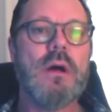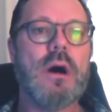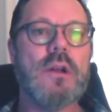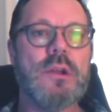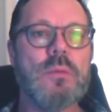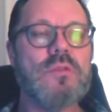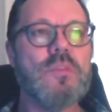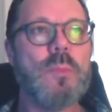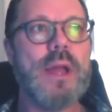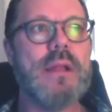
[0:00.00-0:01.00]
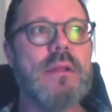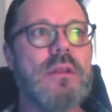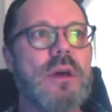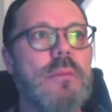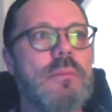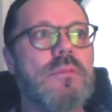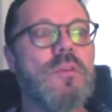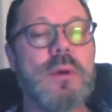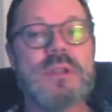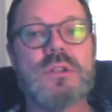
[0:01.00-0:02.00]
I don't spend
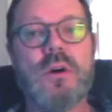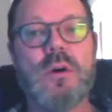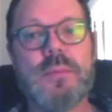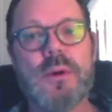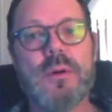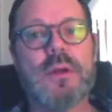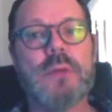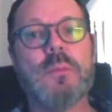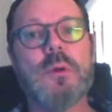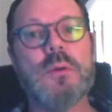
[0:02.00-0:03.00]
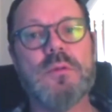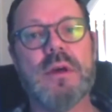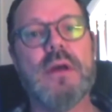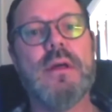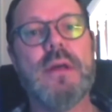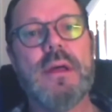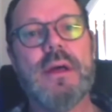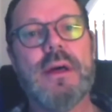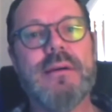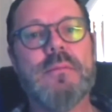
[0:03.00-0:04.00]
too much time on the computer.
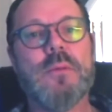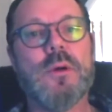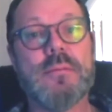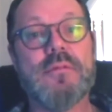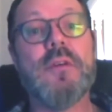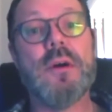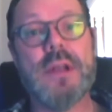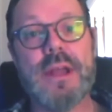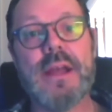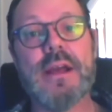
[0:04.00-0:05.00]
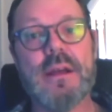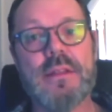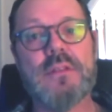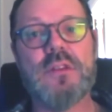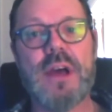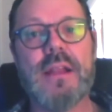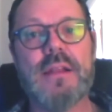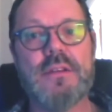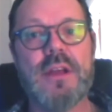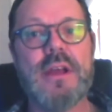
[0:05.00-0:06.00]
What I'm finding the
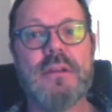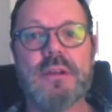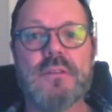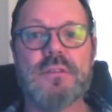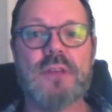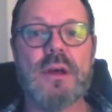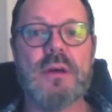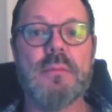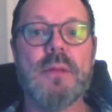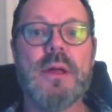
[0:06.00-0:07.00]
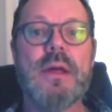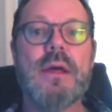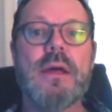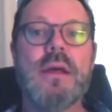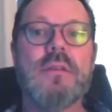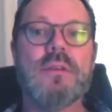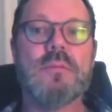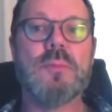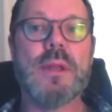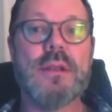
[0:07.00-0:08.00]
challenge here is I'm
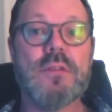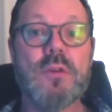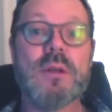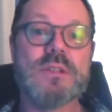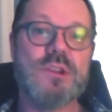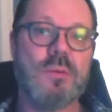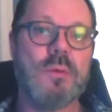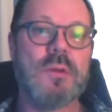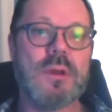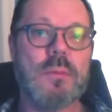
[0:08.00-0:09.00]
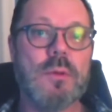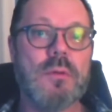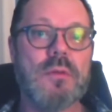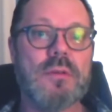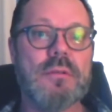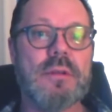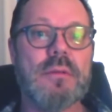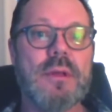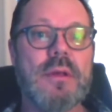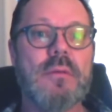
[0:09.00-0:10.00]
spending too much time on the computer
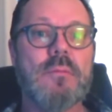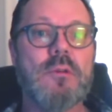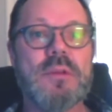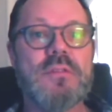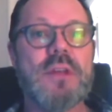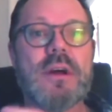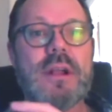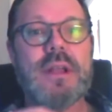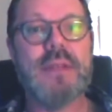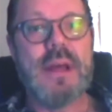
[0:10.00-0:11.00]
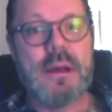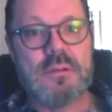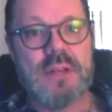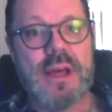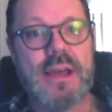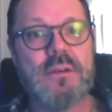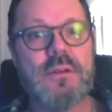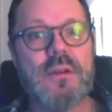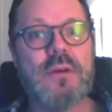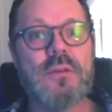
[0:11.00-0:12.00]
and probably stuck 11 hours a day
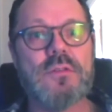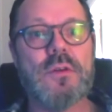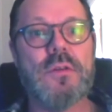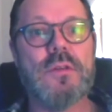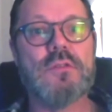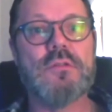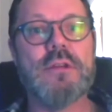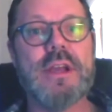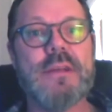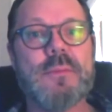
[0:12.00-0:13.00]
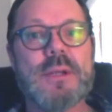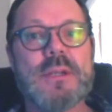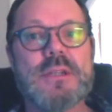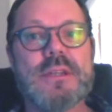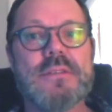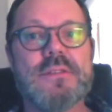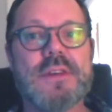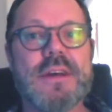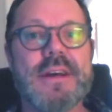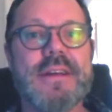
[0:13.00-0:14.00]
on the screen, which is
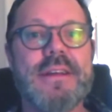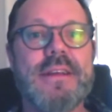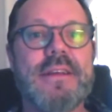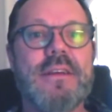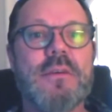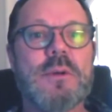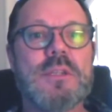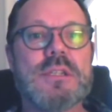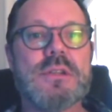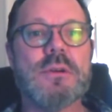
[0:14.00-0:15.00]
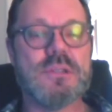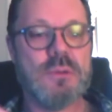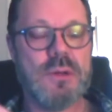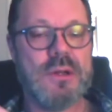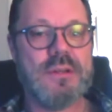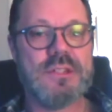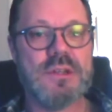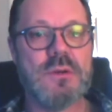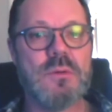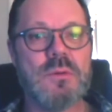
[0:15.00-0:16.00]
not so good.
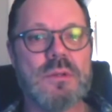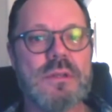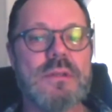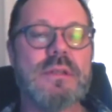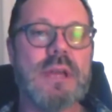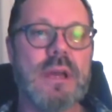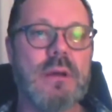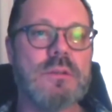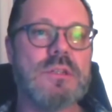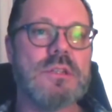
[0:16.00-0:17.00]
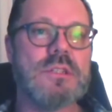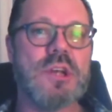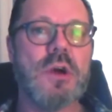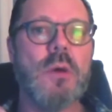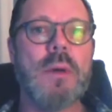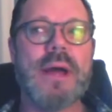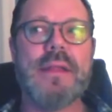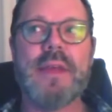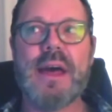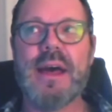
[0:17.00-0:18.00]
So to
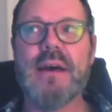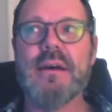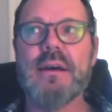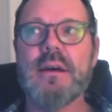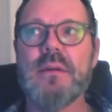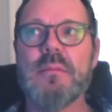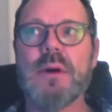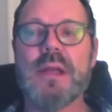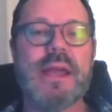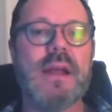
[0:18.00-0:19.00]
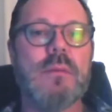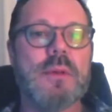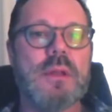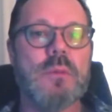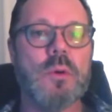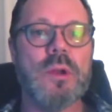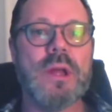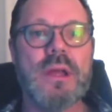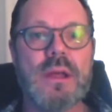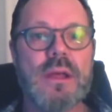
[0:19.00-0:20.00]
combat that, I get up in the
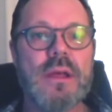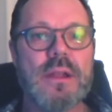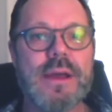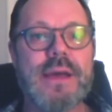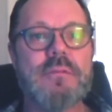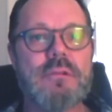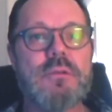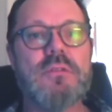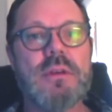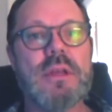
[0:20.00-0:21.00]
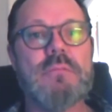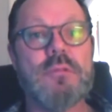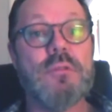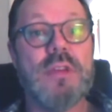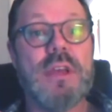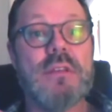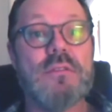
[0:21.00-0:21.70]
morning and I have a routine.